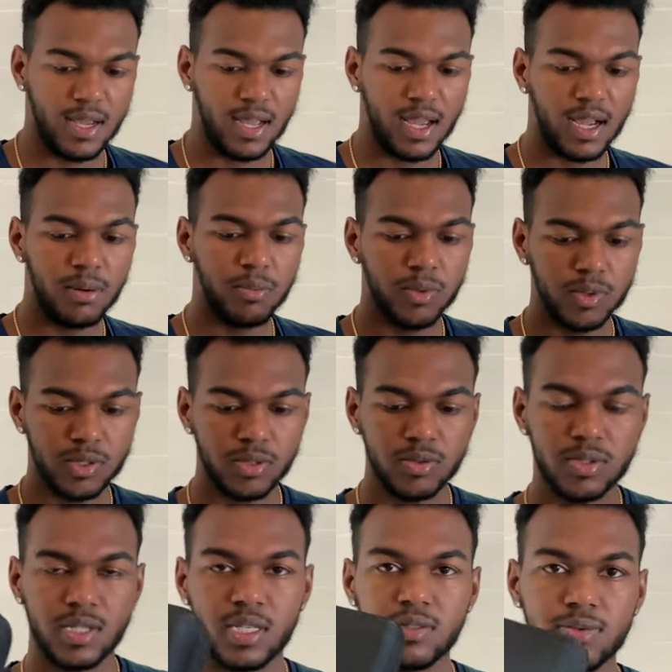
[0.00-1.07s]
I got most of
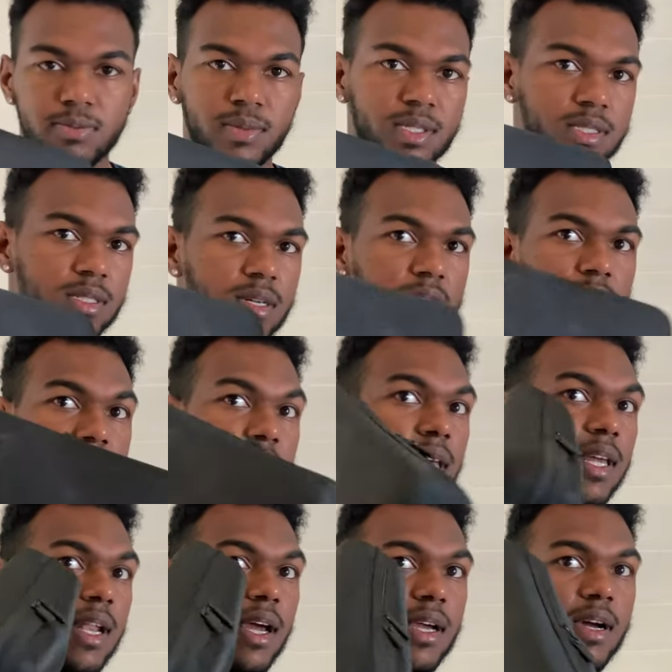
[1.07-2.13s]
those things from this uh,
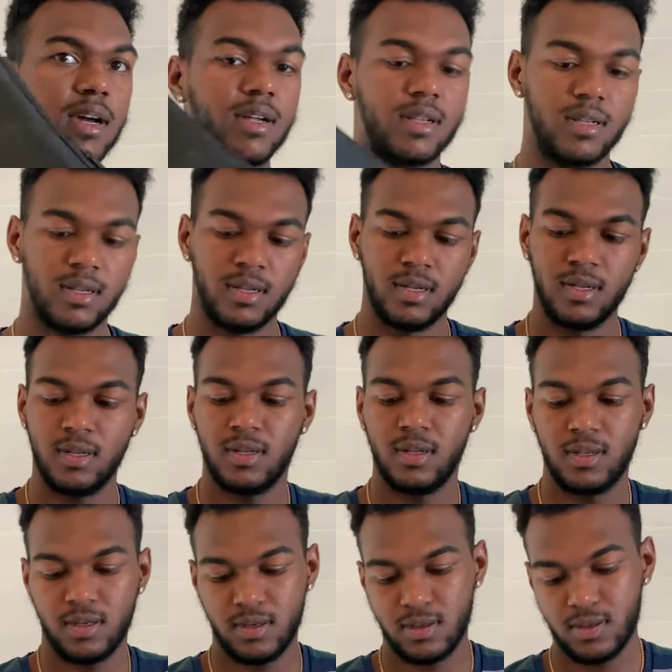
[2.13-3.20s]
kit I got
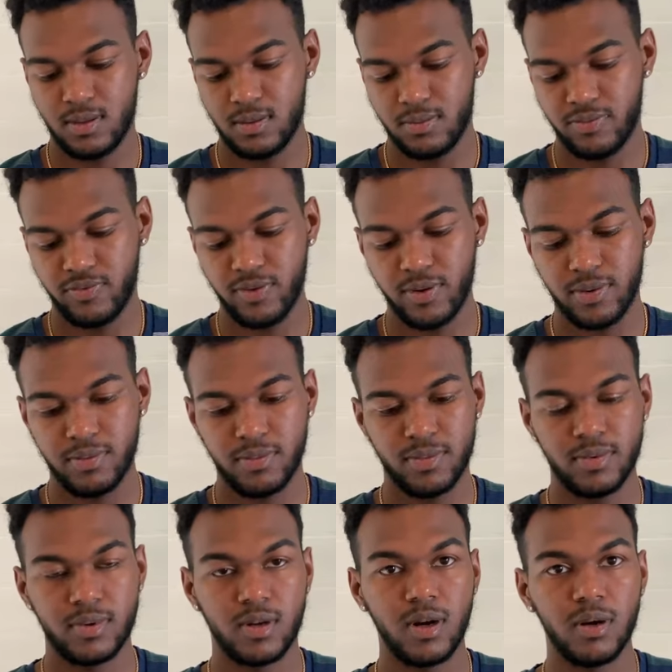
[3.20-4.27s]
um, from
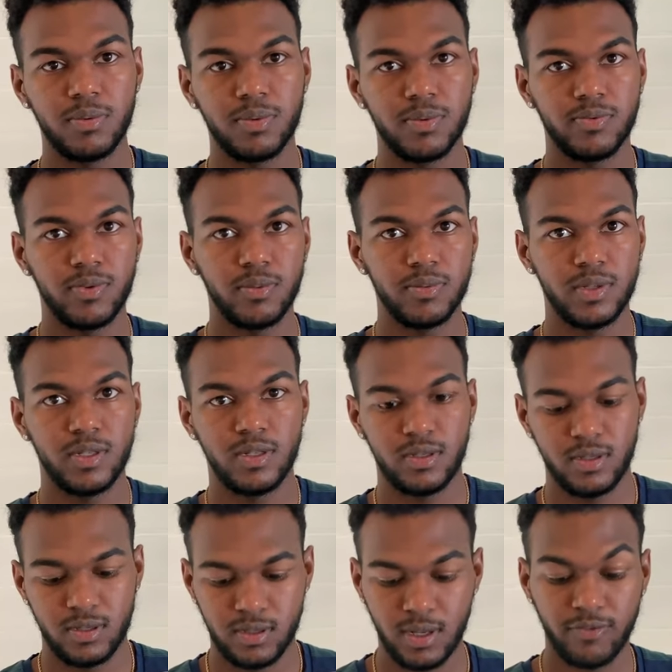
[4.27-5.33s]
go from the
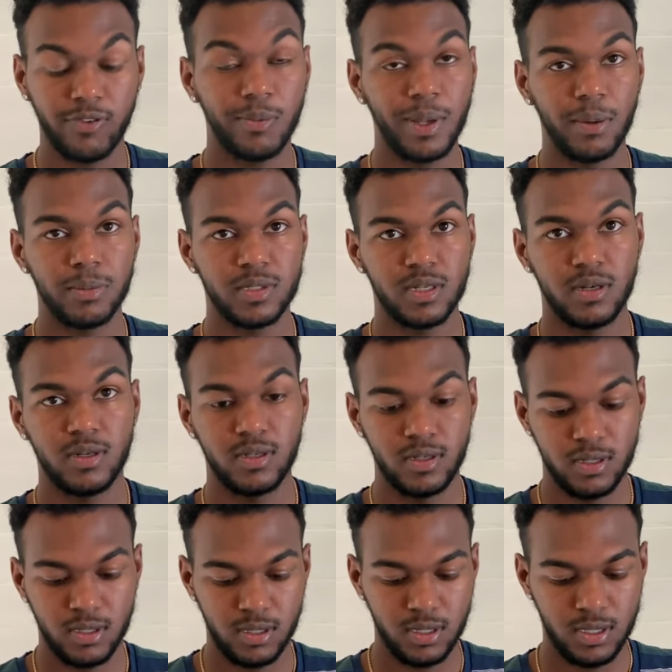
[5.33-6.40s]
from Amazon.
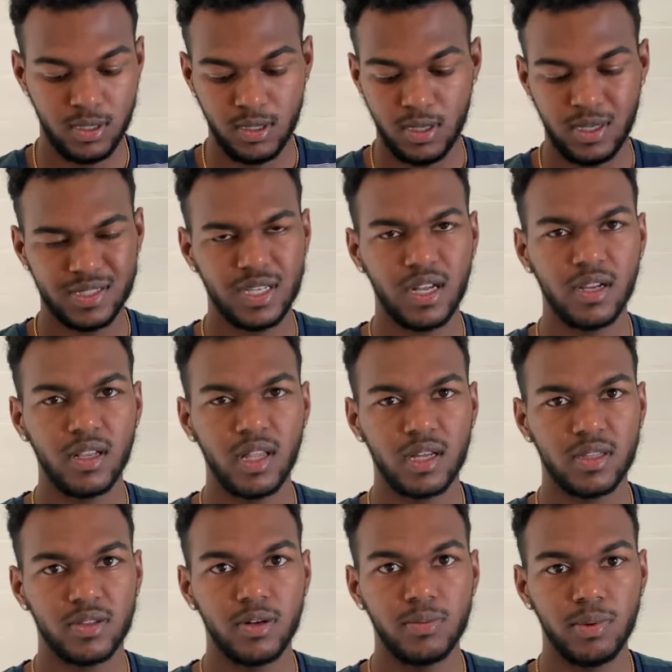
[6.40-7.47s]
It's kind of like a
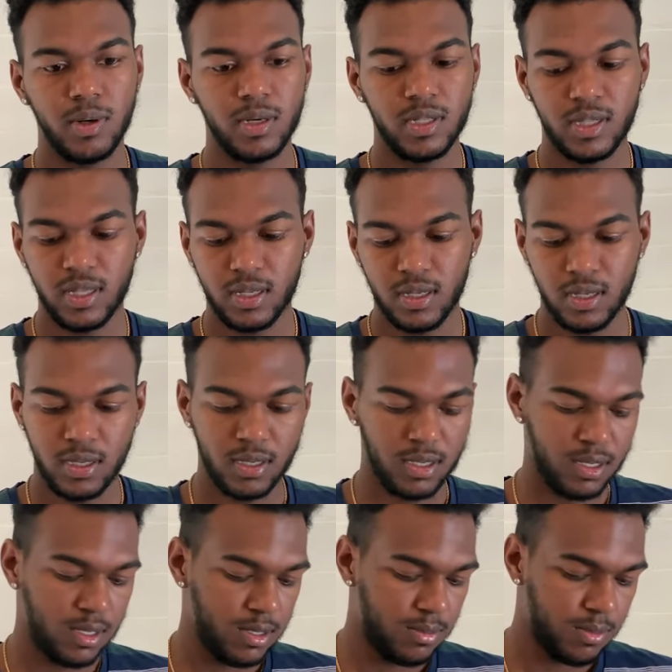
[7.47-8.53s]
third party thing,
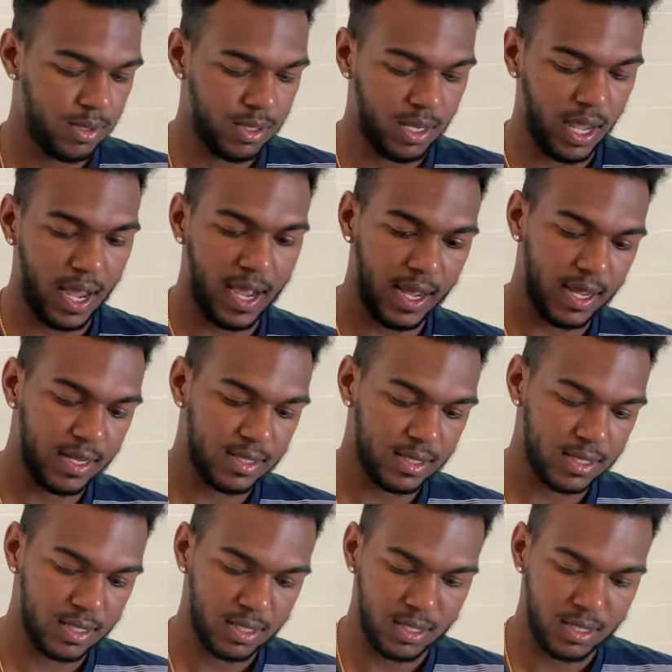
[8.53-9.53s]
but it has